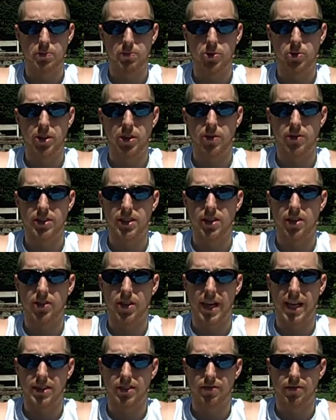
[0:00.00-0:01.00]
Munoz in the
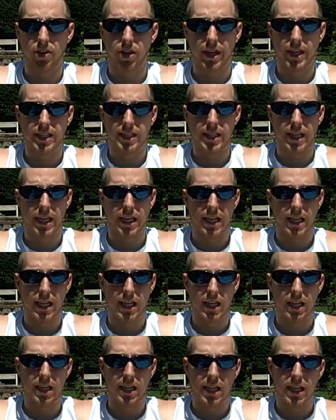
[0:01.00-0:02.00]
last fight,
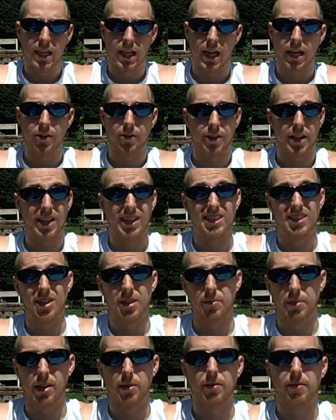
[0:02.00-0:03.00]
and I don't think he's
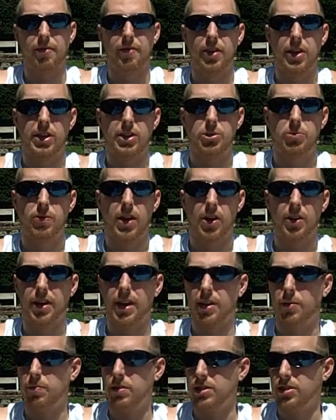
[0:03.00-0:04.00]
going to be able to finish
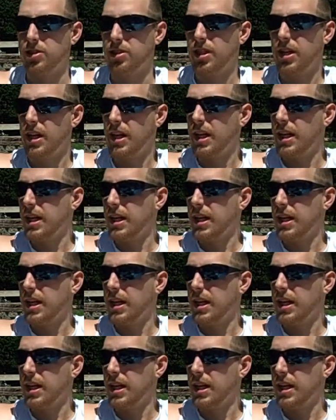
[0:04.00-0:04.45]
Raljic, which,